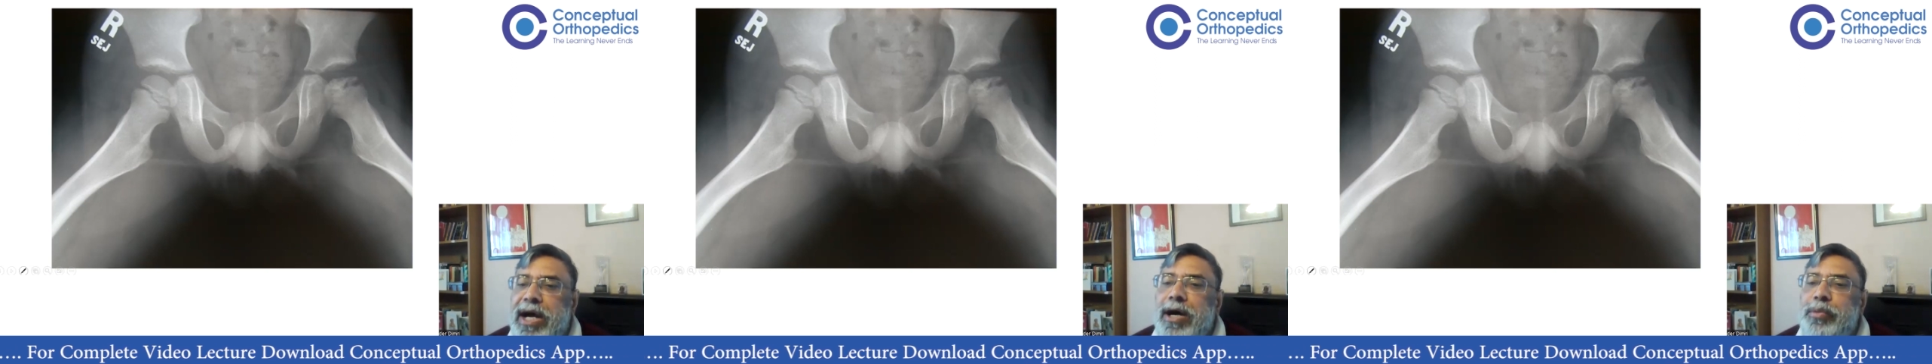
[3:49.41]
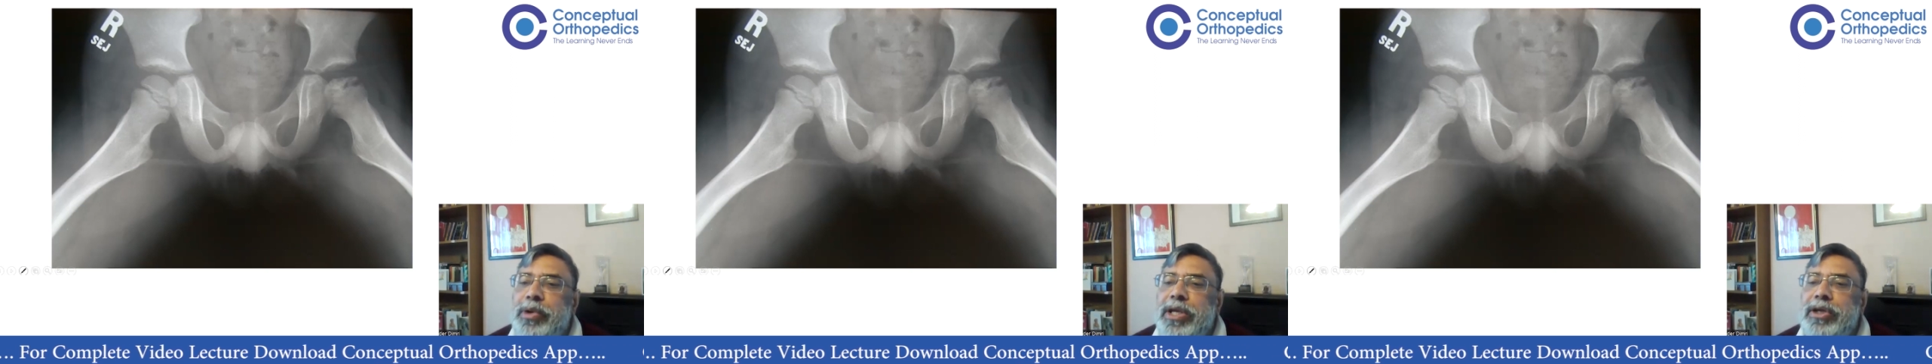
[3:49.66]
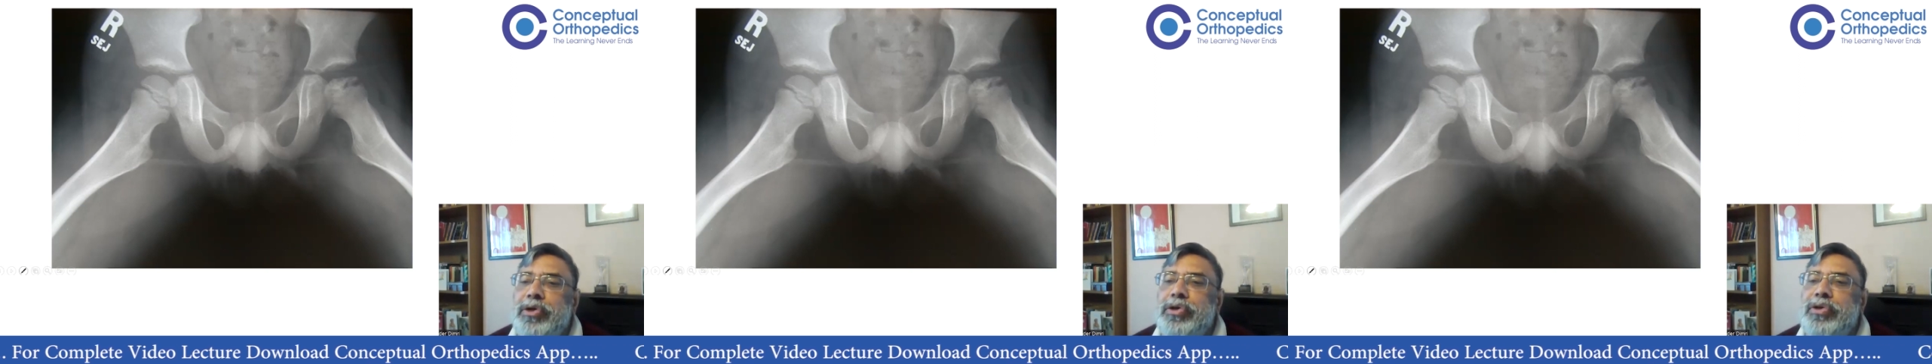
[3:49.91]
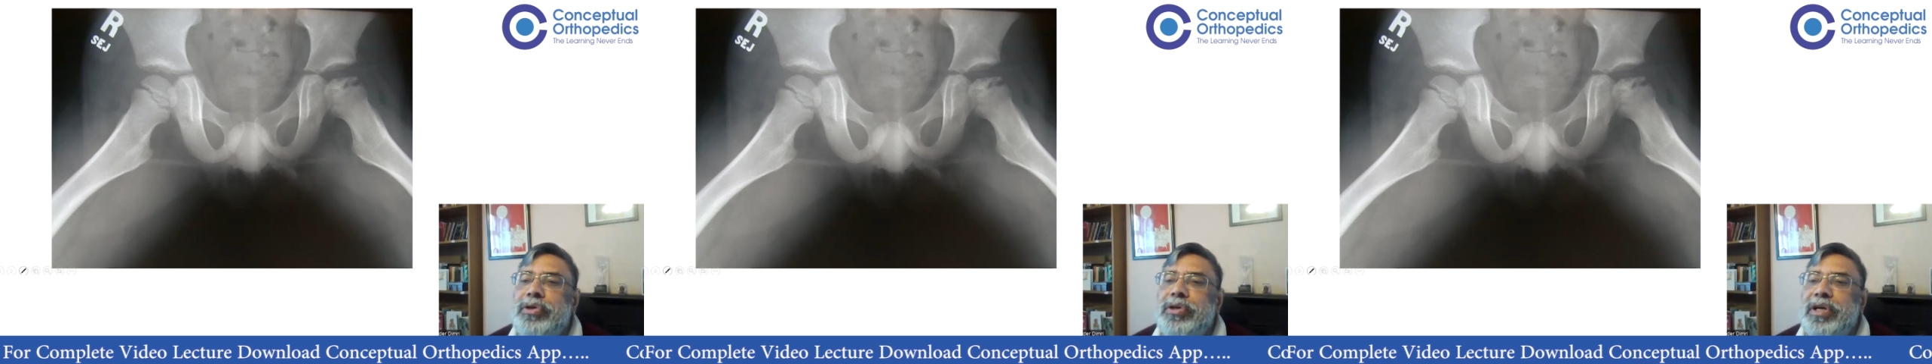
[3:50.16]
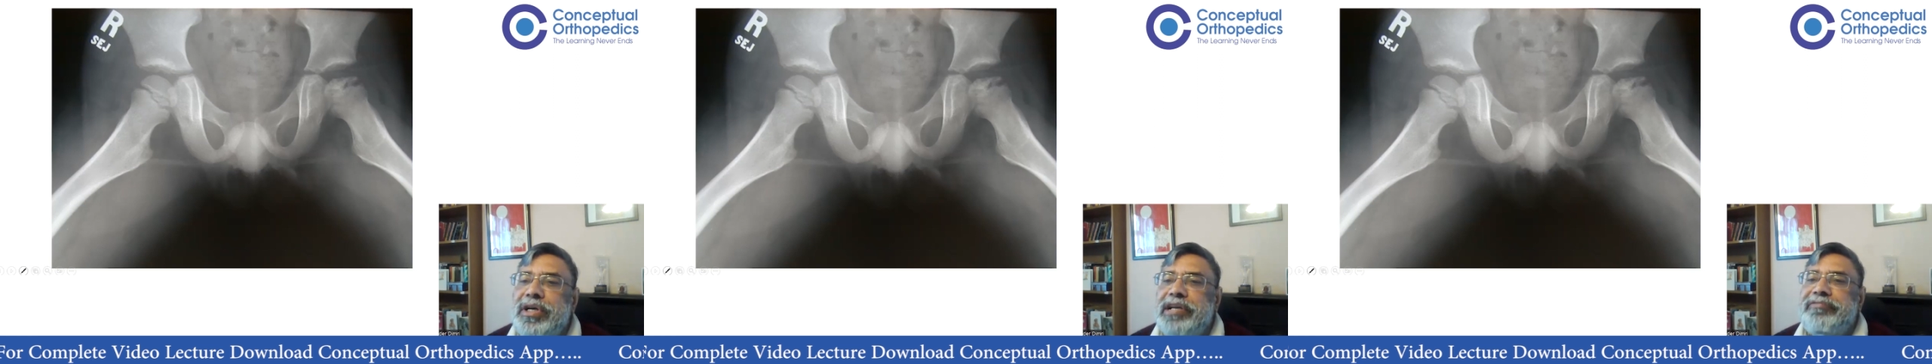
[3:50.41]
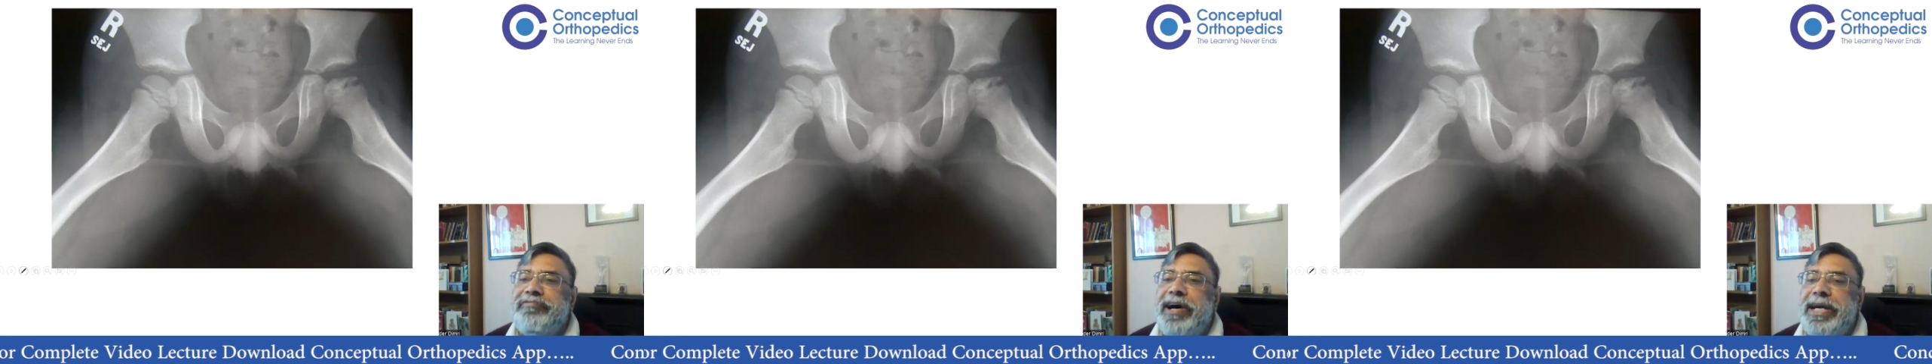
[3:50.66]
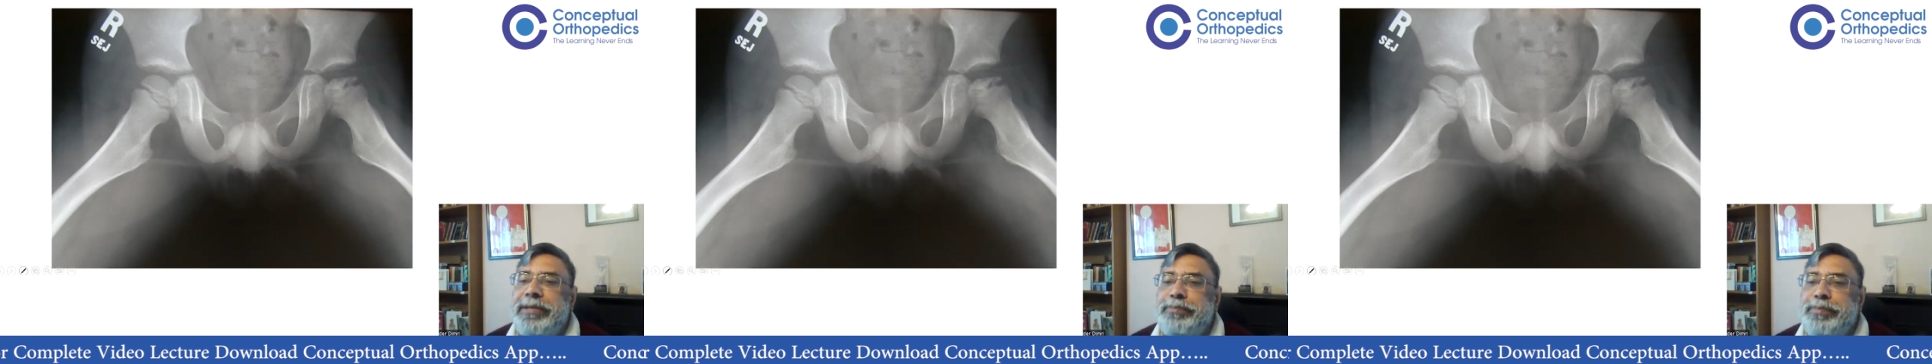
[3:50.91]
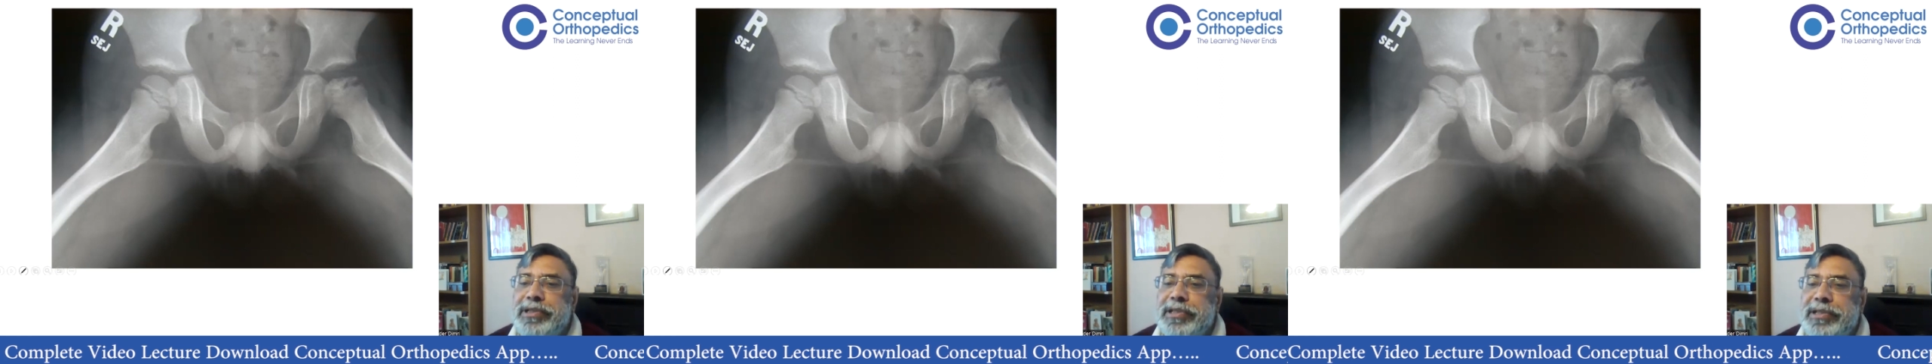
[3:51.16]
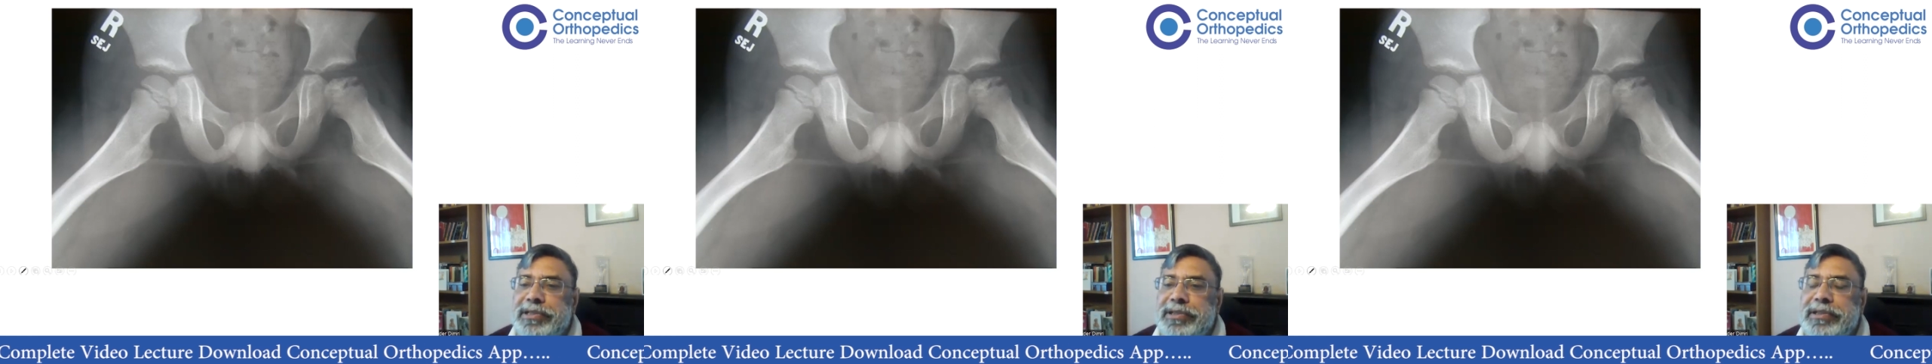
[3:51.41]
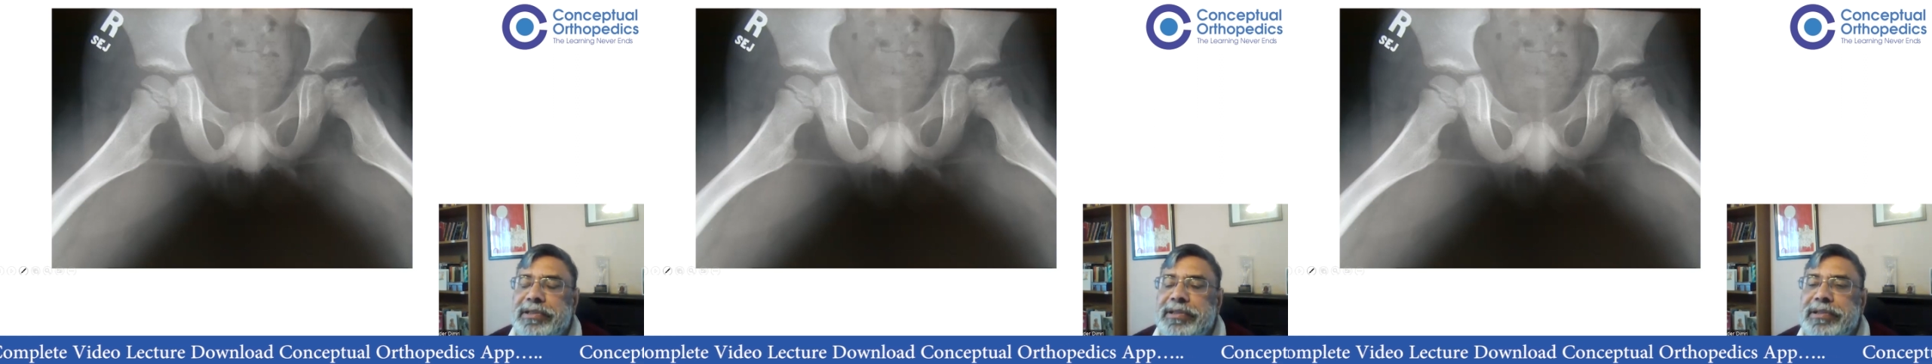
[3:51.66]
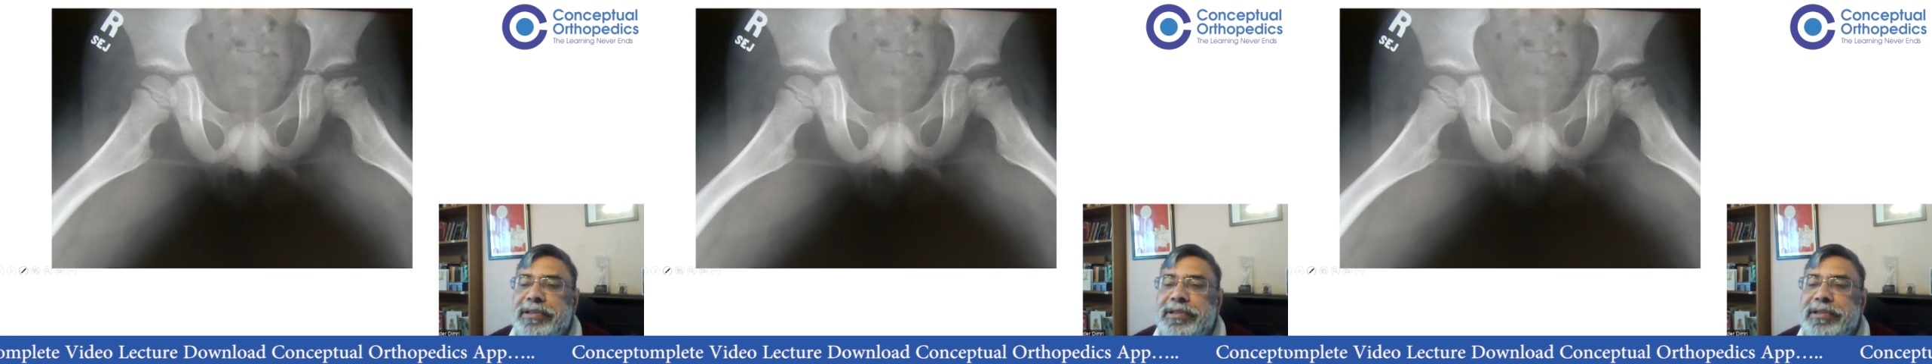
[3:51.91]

how will you define Perthes?